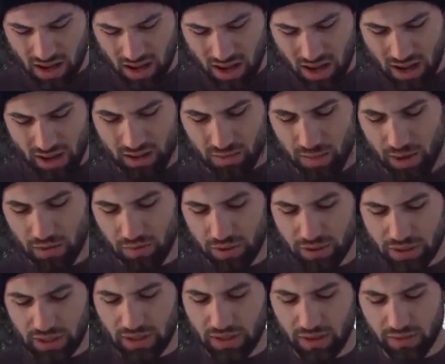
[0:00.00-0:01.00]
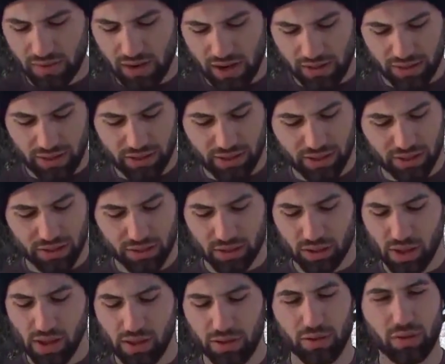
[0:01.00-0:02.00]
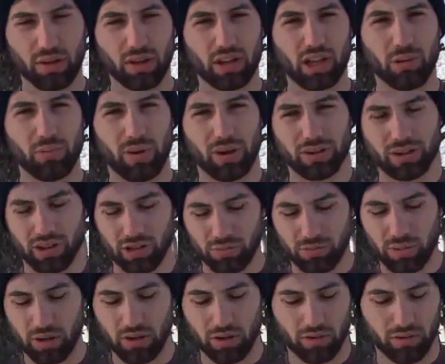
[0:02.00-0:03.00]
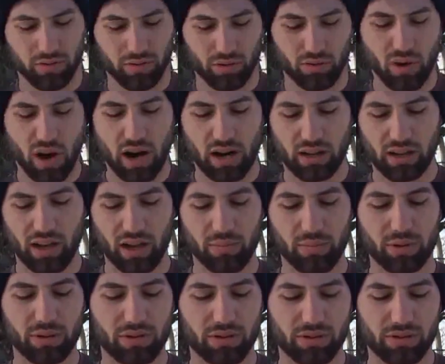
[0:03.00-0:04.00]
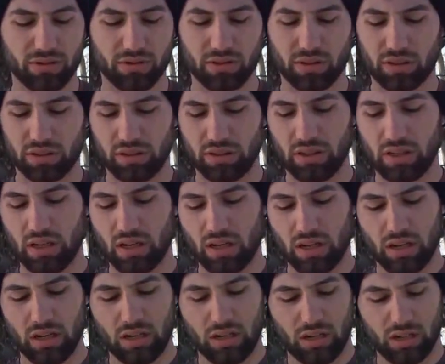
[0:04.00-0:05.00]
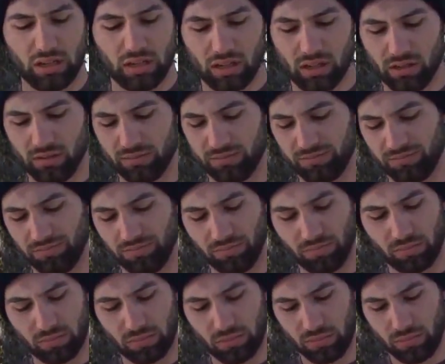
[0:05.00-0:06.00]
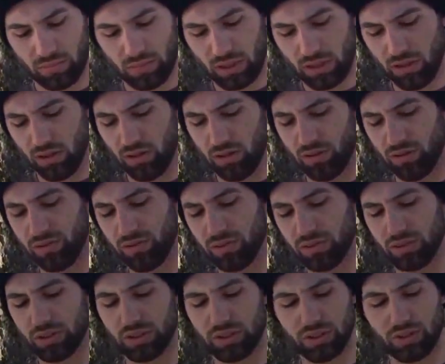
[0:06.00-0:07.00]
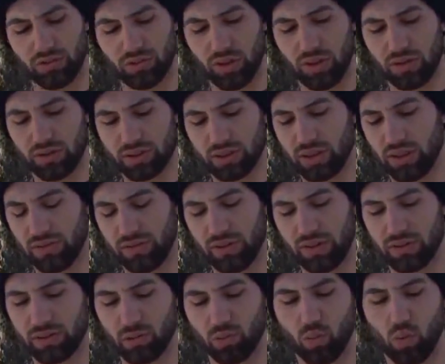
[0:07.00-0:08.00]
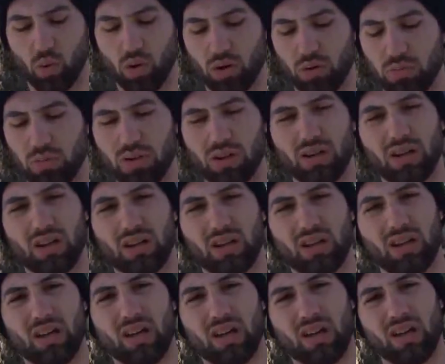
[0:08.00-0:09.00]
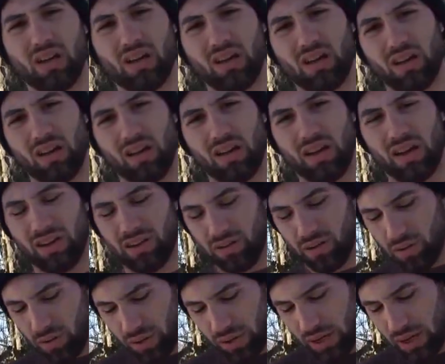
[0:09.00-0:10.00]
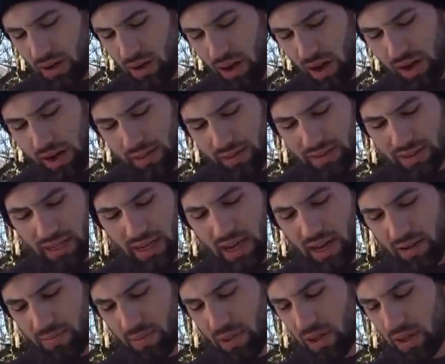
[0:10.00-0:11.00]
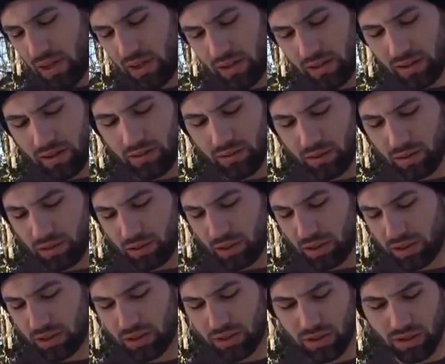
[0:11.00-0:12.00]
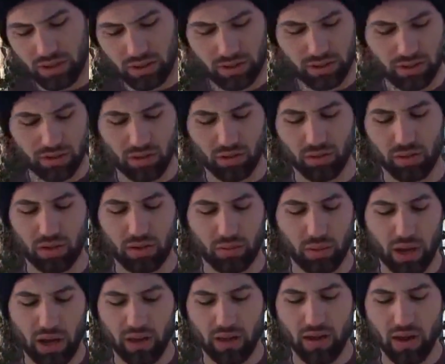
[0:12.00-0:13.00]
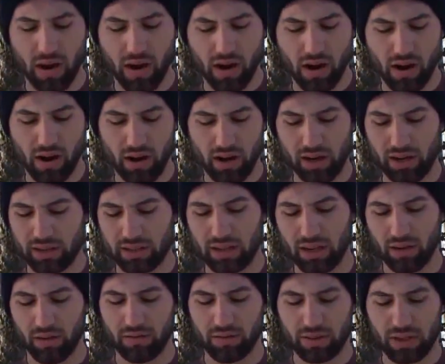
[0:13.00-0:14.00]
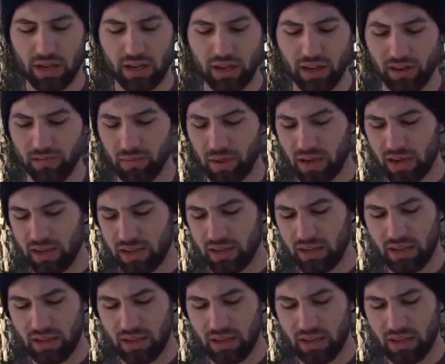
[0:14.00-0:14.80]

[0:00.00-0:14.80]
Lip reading: and the main reason they've got this here so that you can clip it onto your belt for rock climbers, or if you're just doing other stuff and it's warm and you don't need it on at the time, then you can just stow it away there and it's out of sight, out of mind.